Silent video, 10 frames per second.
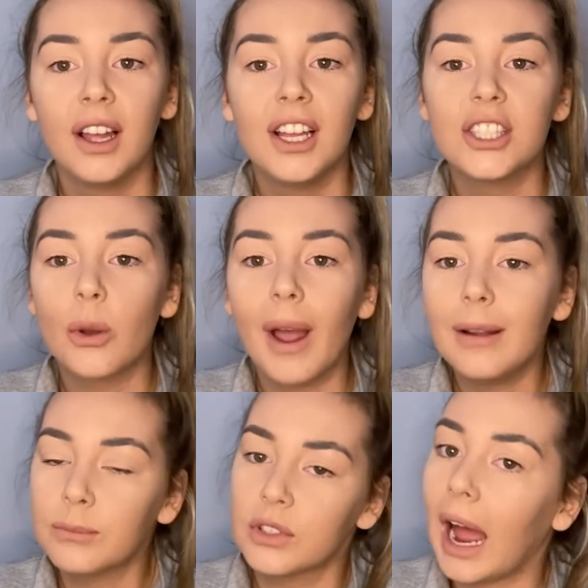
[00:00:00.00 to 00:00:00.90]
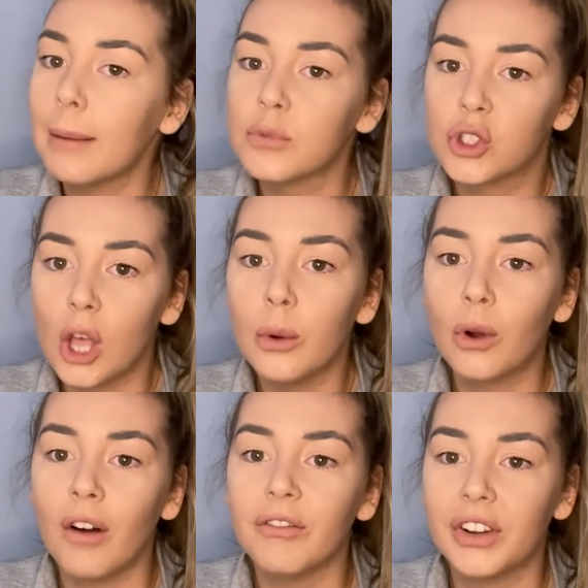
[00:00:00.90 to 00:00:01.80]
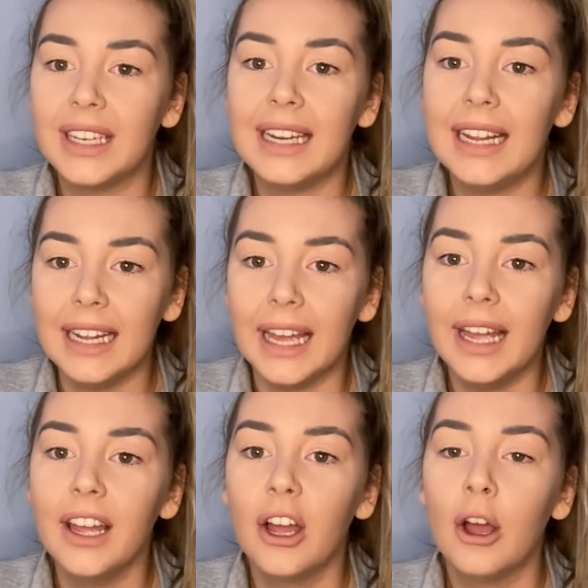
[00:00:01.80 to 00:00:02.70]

So I'm so confident in it.